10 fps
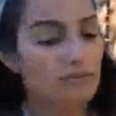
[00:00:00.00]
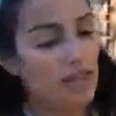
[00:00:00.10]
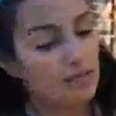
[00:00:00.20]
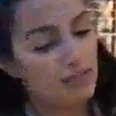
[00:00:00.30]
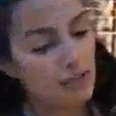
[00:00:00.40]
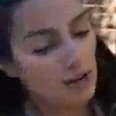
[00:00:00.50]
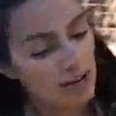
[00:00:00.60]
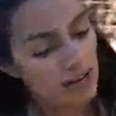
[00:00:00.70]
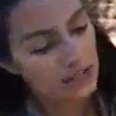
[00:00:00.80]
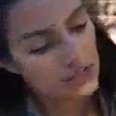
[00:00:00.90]
time of life they
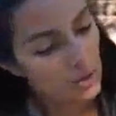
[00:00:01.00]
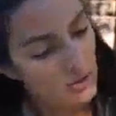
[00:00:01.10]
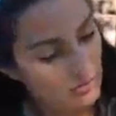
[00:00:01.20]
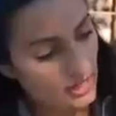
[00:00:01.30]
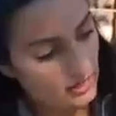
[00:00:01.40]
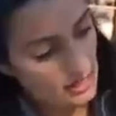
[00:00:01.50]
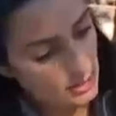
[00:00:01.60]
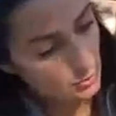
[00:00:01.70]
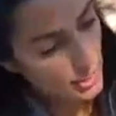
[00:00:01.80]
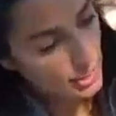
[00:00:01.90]
are in. So if like
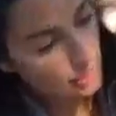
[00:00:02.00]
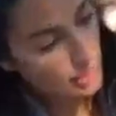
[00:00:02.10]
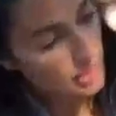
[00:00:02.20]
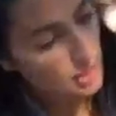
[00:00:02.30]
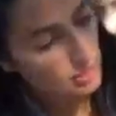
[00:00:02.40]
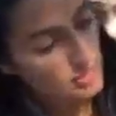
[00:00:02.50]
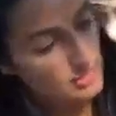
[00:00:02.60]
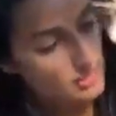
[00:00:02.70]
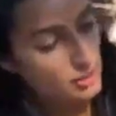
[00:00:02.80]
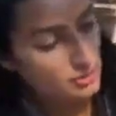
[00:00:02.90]
this, we're here looking here,
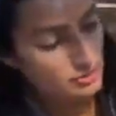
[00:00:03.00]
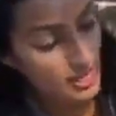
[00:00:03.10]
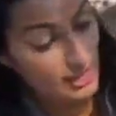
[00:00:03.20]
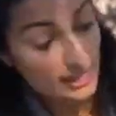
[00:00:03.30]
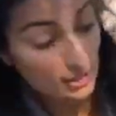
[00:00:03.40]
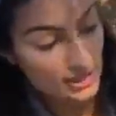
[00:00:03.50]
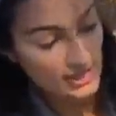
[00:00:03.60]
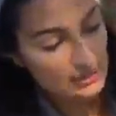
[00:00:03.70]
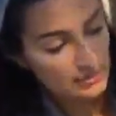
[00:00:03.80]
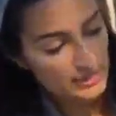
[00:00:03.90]
this alligator
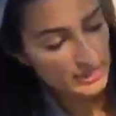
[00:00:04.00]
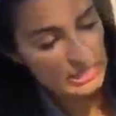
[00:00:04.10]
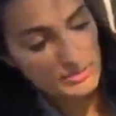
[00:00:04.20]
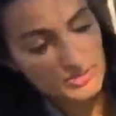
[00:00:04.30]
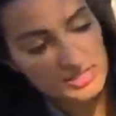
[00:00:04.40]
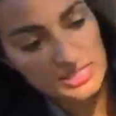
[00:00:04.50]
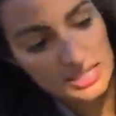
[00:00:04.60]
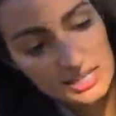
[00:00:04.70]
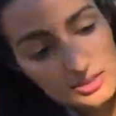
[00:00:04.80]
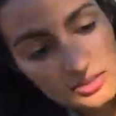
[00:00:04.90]
is missing some of its
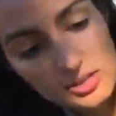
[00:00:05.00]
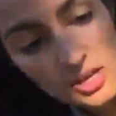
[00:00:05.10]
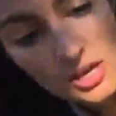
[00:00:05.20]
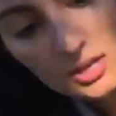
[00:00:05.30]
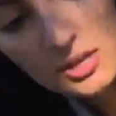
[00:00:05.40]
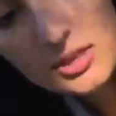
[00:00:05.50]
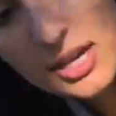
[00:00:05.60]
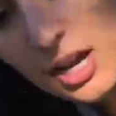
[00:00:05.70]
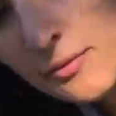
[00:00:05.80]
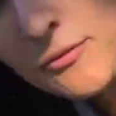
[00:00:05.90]
teeth.
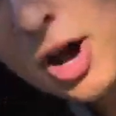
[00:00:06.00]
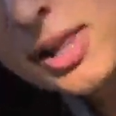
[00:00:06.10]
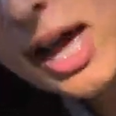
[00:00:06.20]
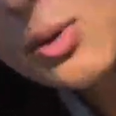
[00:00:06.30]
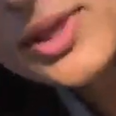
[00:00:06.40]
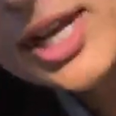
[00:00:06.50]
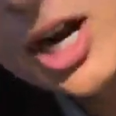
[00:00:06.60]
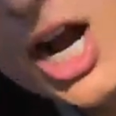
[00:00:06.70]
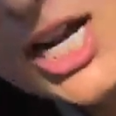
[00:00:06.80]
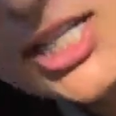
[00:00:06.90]
They can fall out when they are